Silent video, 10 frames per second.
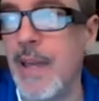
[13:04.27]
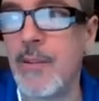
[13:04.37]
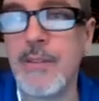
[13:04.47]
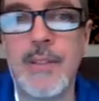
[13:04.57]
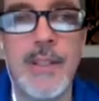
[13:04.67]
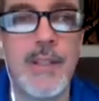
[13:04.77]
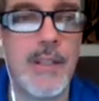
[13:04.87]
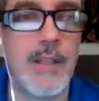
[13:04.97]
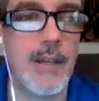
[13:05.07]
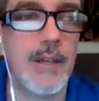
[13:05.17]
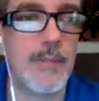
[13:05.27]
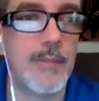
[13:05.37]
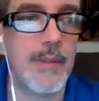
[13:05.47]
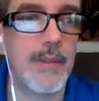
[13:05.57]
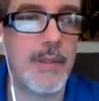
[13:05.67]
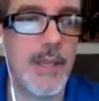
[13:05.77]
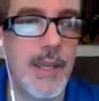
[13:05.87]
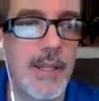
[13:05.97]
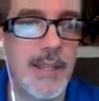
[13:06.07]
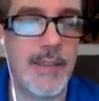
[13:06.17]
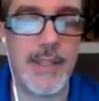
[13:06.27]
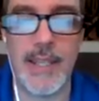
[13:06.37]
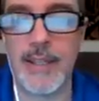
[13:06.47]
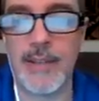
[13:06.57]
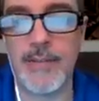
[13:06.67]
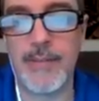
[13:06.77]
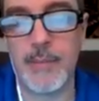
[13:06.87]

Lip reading: panel. And at the end of